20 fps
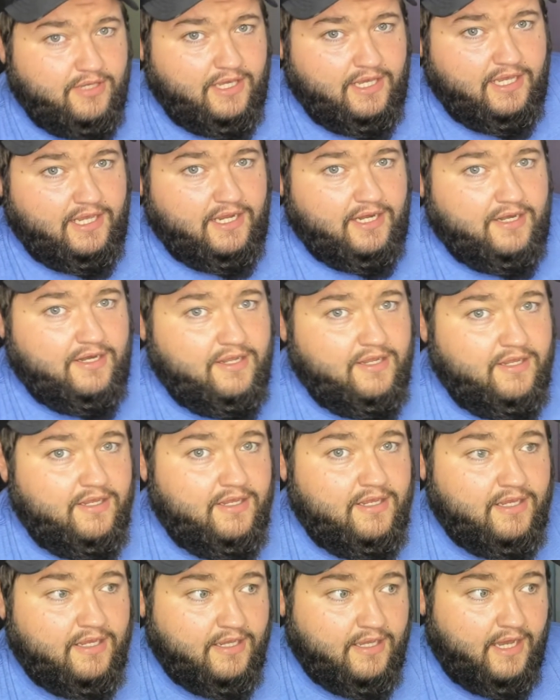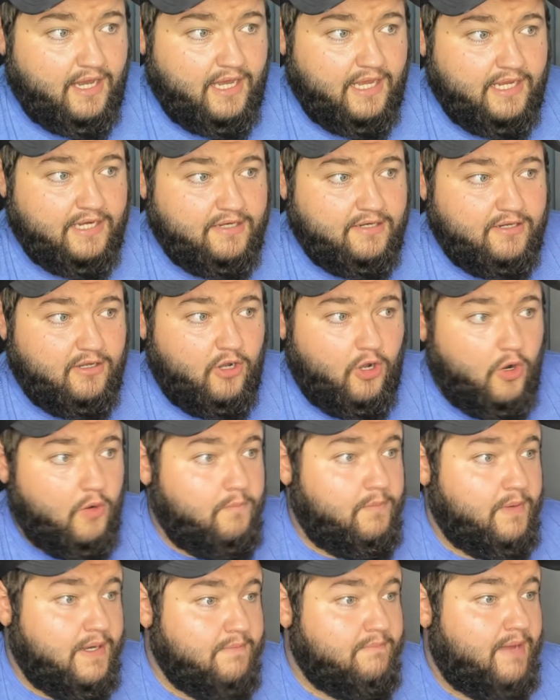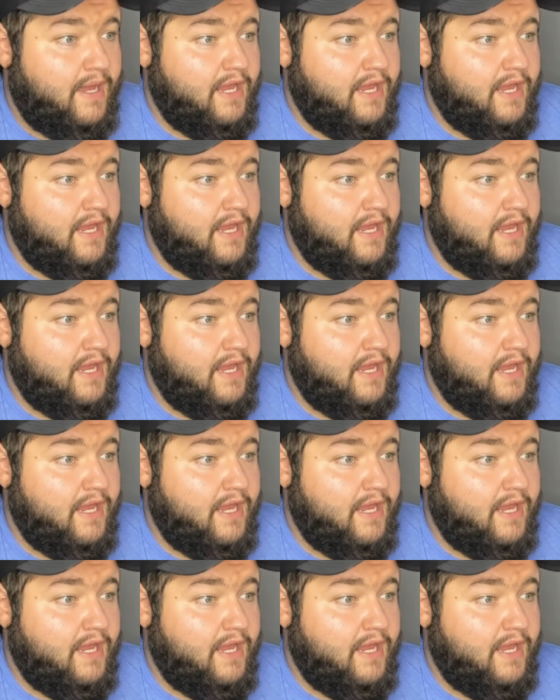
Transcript: and God opened